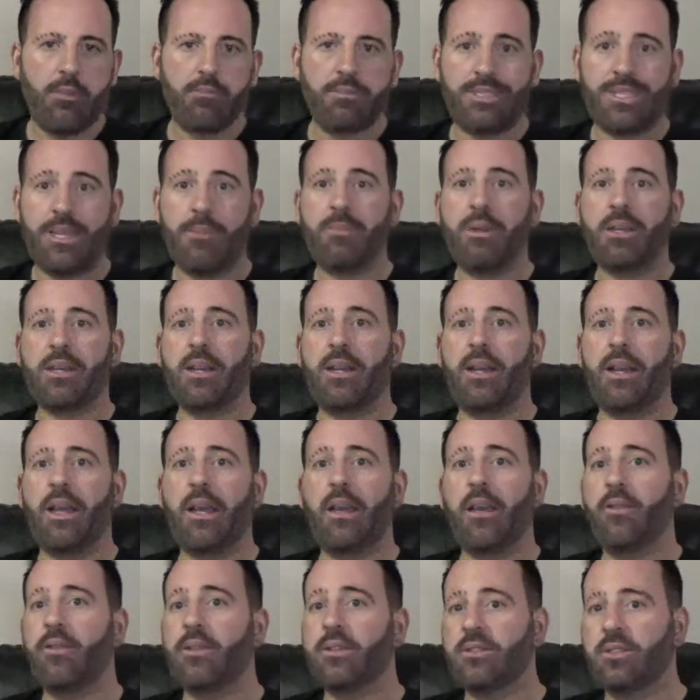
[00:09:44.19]

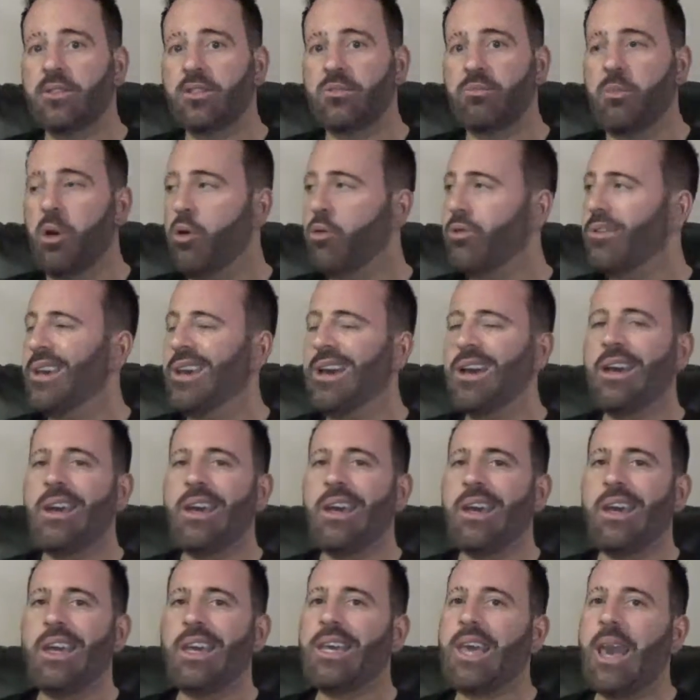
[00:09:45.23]
Typically, if it's a smoker,
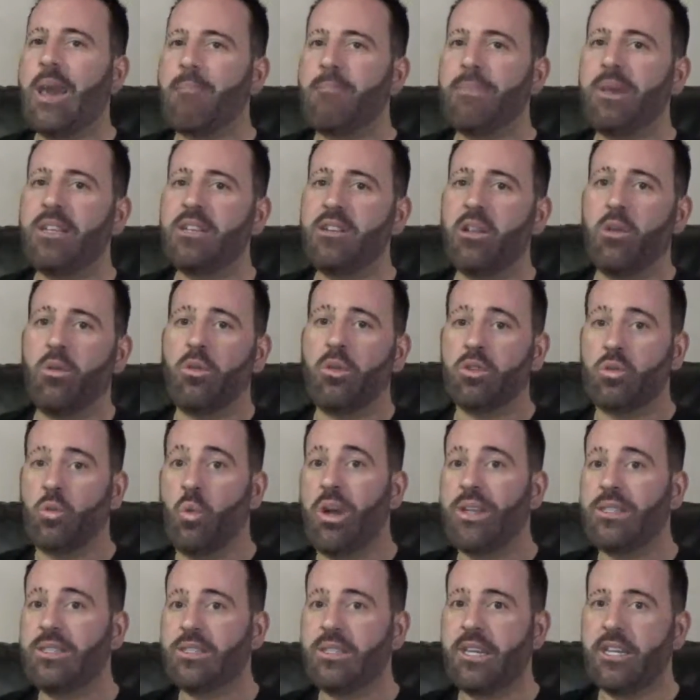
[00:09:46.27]
it can be as little as
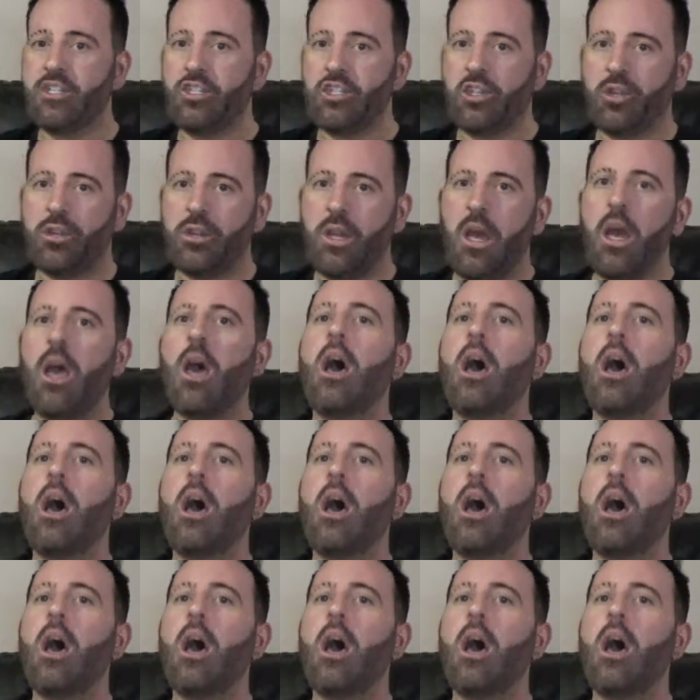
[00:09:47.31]
one session.